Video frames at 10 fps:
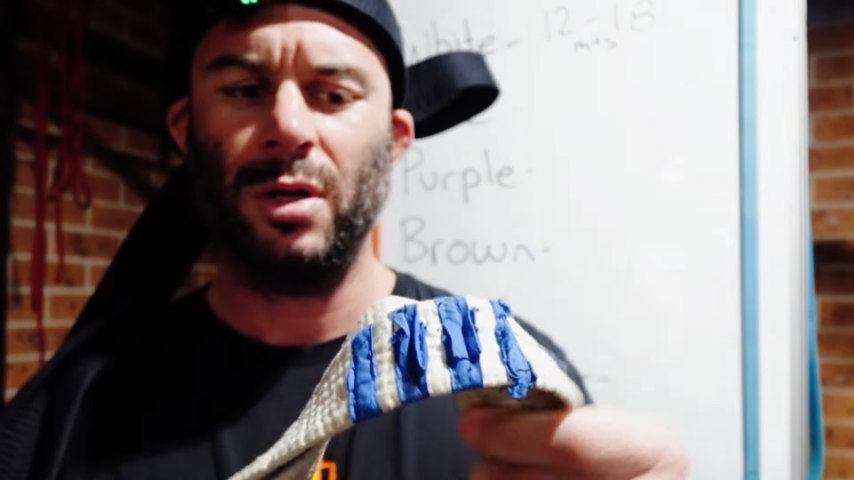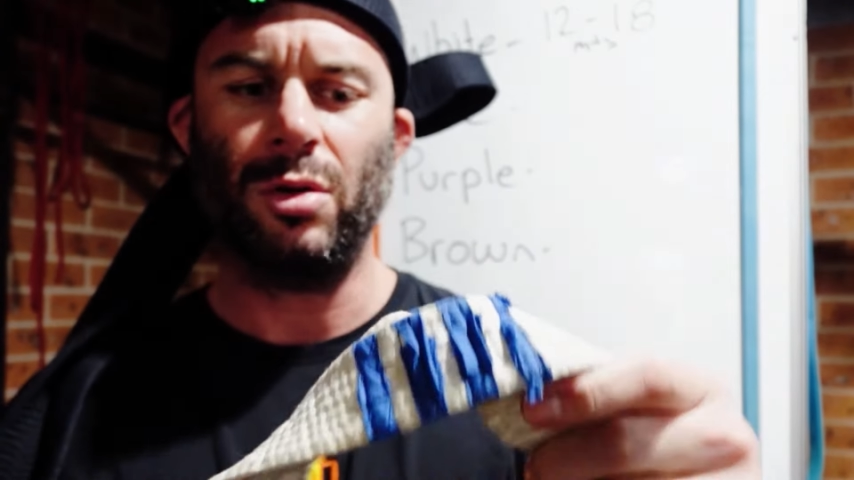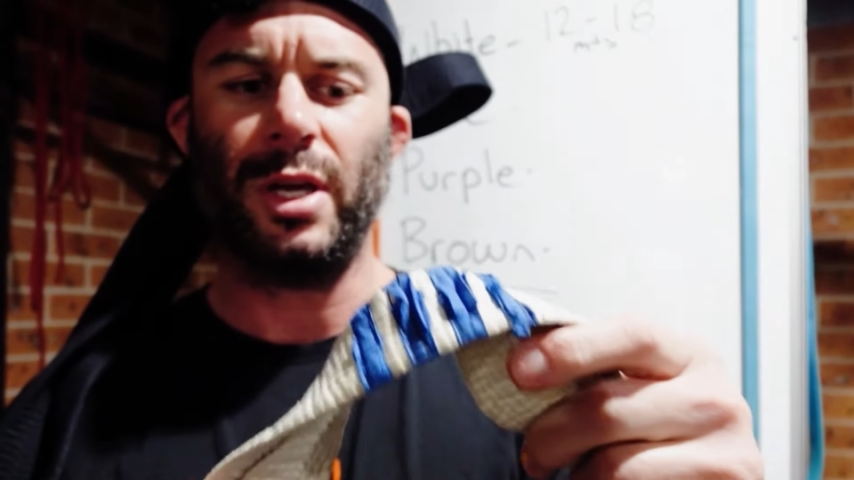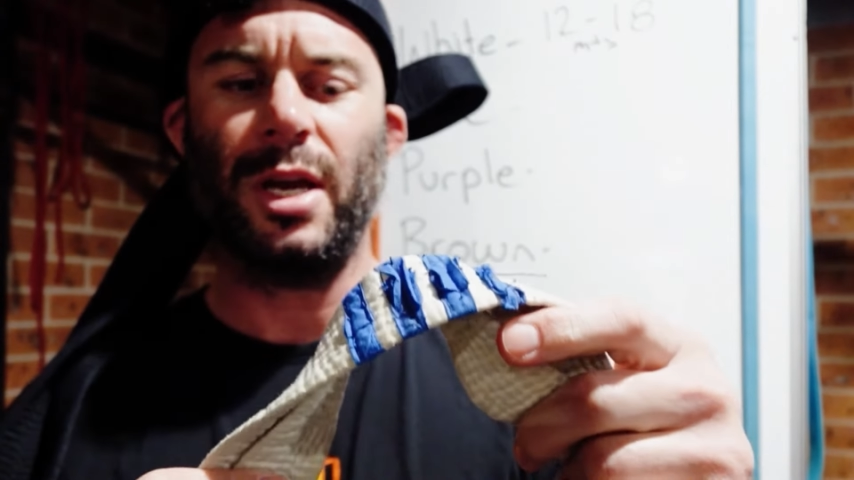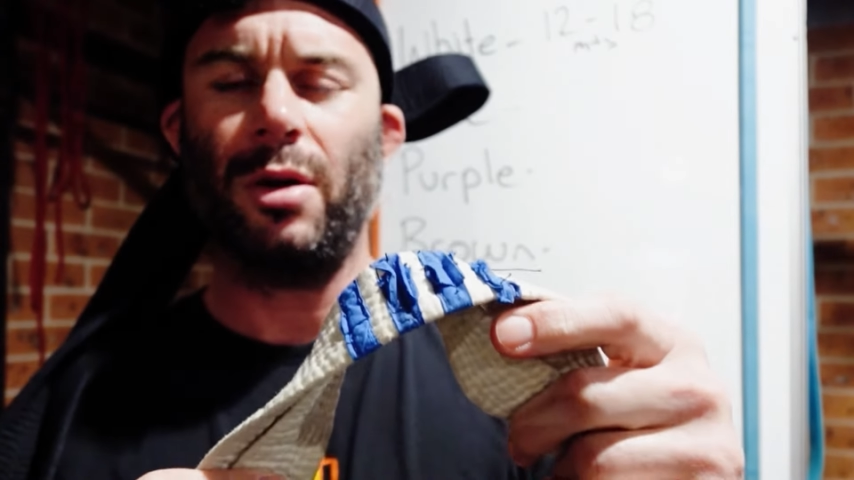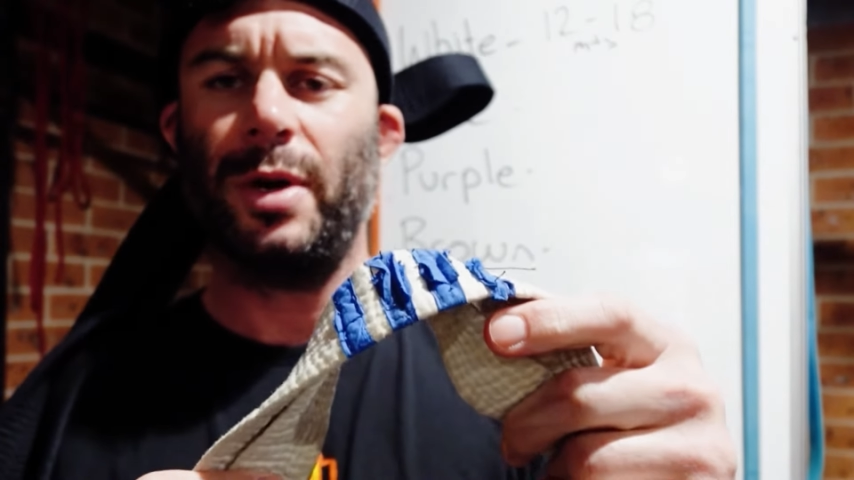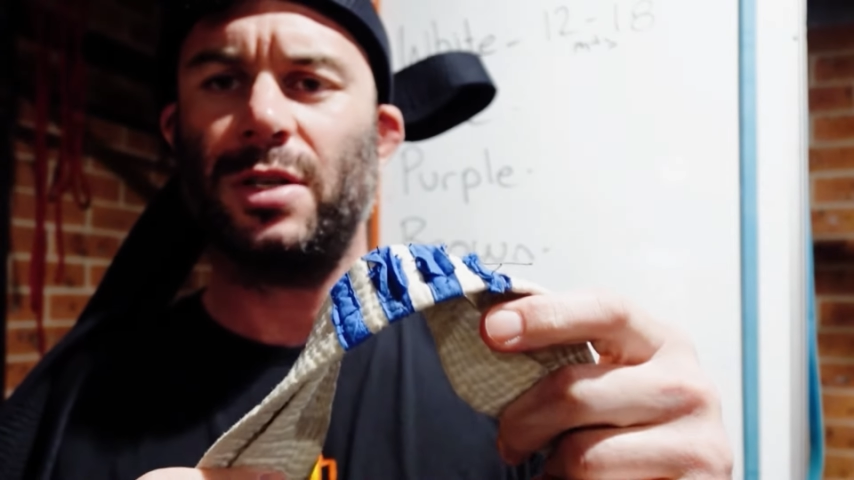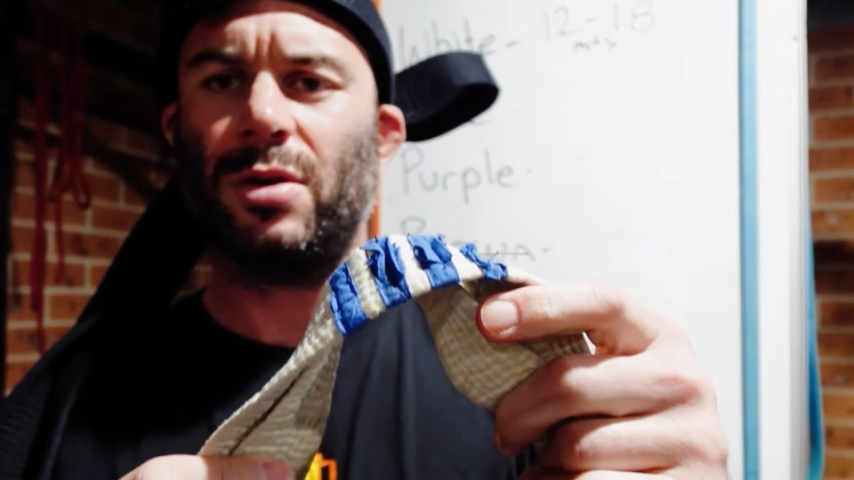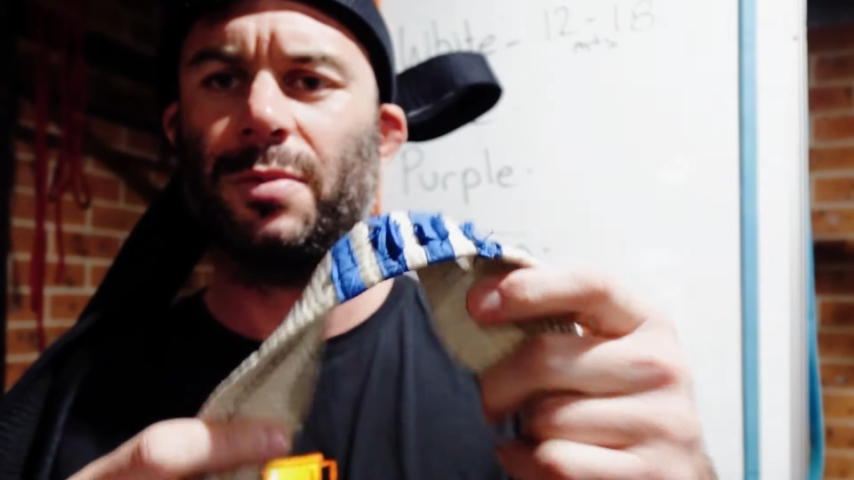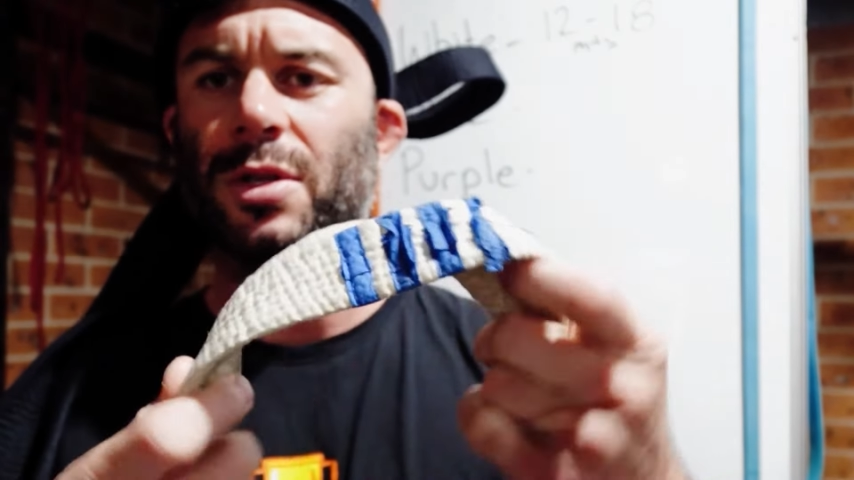Do I care about
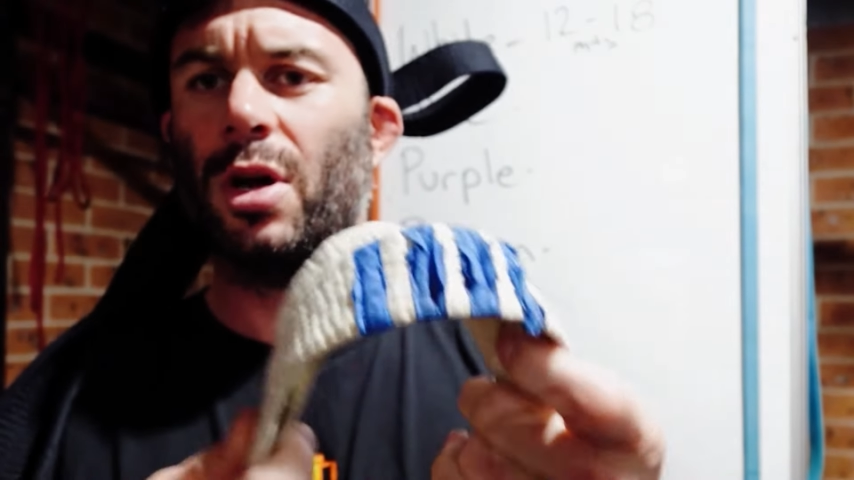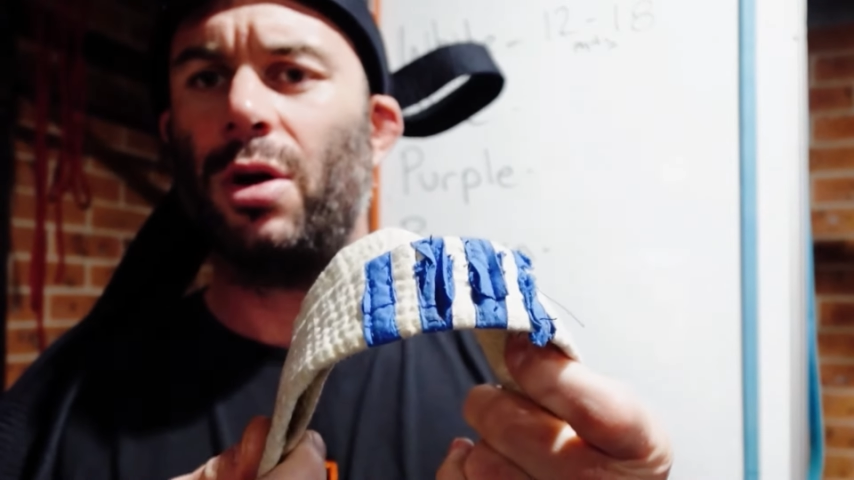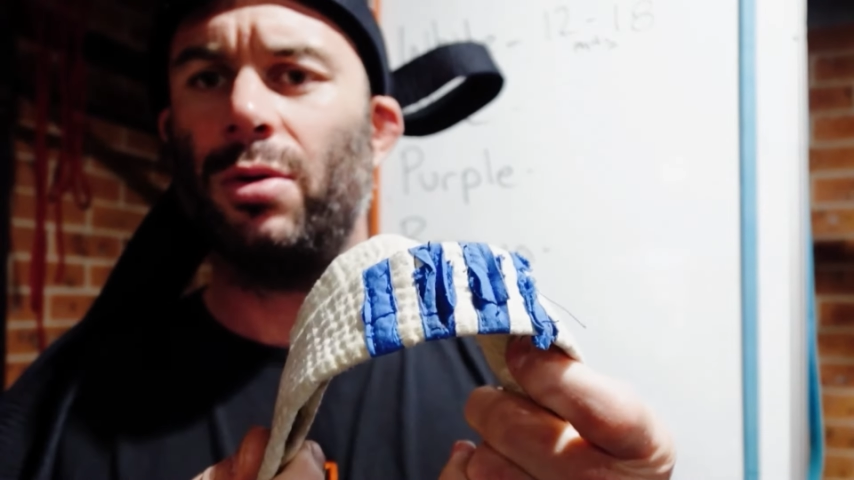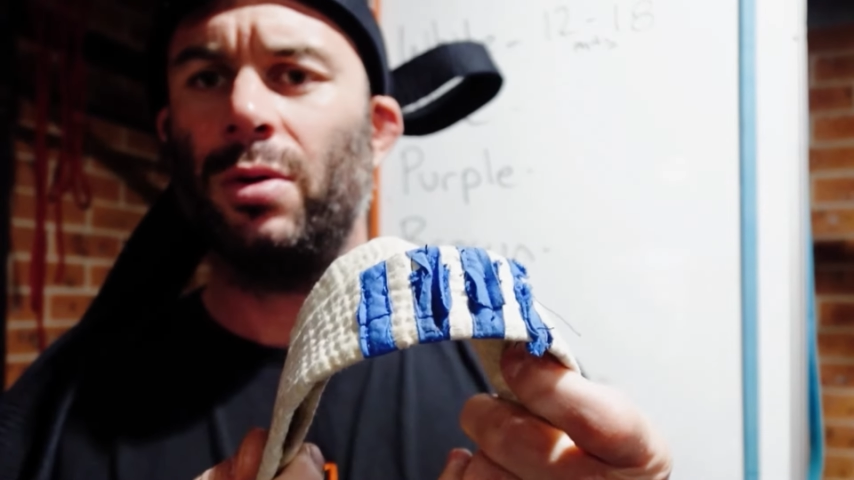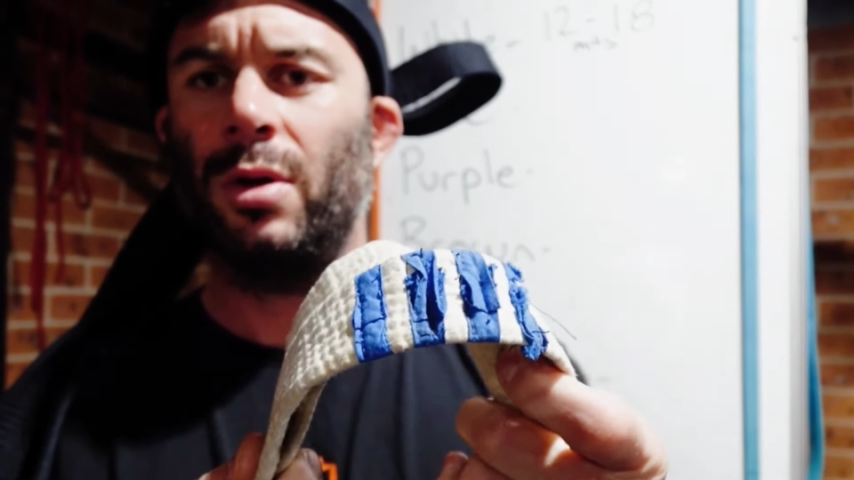stripes? No.